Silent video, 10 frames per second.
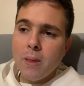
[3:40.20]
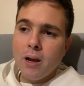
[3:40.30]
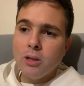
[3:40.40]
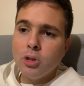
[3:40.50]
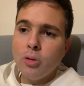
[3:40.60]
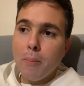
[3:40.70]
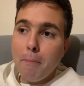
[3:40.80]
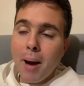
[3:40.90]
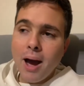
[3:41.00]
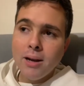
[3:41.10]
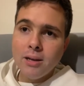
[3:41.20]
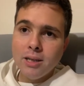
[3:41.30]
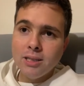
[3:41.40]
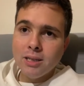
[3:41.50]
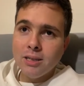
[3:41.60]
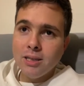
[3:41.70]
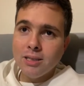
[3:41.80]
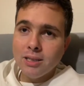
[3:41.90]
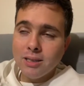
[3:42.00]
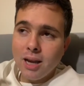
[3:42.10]
And so the manna is
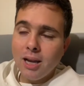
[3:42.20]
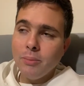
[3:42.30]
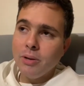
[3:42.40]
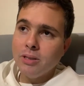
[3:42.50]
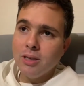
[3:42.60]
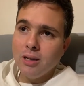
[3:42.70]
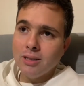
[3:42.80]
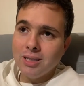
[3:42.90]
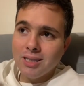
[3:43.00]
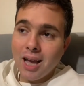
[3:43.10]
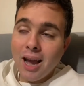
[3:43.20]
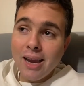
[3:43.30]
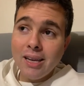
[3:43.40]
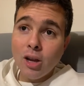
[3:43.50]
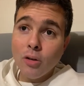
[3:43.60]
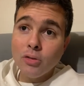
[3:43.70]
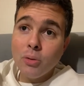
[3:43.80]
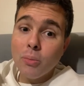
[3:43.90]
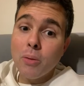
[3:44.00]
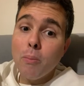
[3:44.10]
a type, it's a sign of
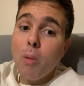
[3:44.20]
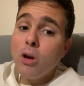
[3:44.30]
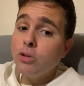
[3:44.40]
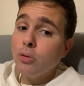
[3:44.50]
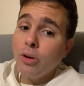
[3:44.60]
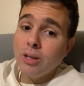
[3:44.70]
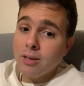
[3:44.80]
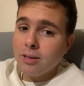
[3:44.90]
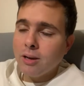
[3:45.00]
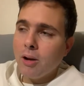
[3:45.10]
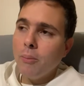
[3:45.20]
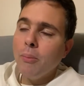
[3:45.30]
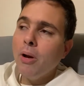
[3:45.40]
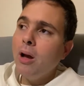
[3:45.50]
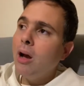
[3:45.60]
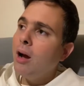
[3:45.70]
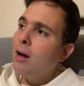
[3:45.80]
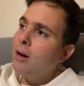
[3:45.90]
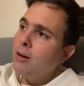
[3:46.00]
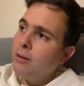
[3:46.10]
something much greater to come.
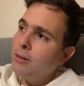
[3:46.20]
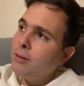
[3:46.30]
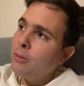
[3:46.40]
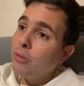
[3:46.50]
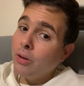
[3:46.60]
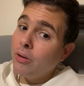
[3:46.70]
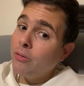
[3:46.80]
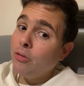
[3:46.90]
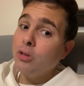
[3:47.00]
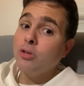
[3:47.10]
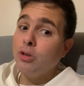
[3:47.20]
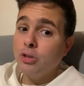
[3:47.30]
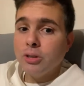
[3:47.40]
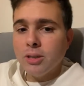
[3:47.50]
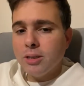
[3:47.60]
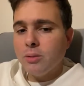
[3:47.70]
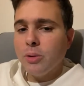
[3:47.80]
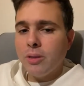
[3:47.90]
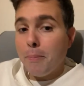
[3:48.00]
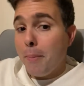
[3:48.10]
For us Christians is
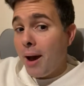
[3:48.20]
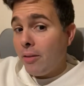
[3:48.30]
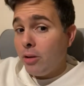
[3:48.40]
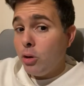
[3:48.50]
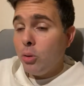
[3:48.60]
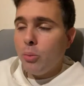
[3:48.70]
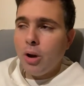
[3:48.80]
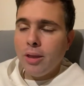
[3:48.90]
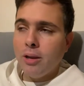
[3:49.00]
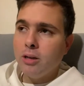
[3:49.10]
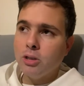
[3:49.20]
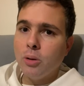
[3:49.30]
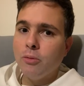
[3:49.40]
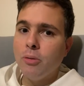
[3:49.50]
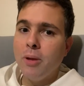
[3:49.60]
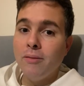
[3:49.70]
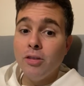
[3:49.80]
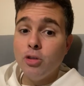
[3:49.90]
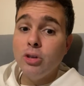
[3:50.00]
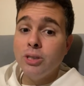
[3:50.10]
with the new bread that has come from
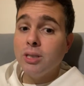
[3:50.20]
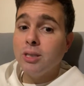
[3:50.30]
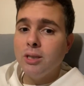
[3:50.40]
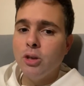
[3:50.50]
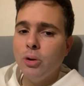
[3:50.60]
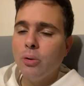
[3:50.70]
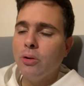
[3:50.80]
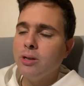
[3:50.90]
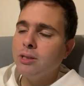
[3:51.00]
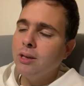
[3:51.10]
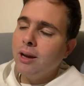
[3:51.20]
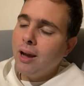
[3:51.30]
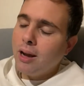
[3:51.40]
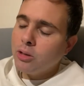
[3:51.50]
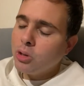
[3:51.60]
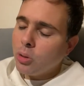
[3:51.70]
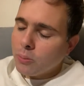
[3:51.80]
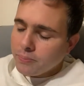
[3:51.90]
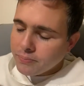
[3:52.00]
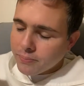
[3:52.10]
heaven, Jesus in the Eucharist. And so
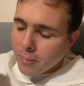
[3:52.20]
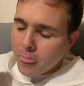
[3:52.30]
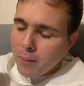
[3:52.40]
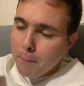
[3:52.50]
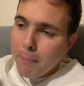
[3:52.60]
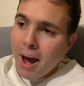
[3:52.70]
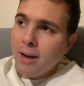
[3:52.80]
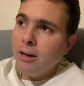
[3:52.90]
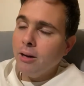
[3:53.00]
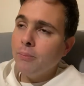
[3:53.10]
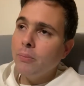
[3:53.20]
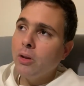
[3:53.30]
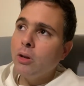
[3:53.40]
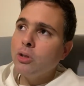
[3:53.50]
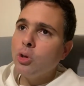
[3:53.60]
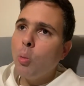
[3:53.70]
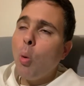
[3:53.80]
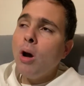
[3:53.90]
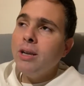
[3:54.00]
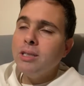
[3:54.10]
the manna. So
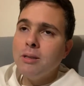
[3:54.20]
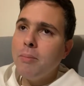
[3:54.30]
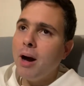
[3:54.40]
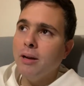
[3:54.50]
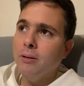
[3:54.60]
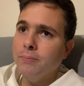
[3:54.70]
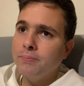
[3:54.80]
what is the manna?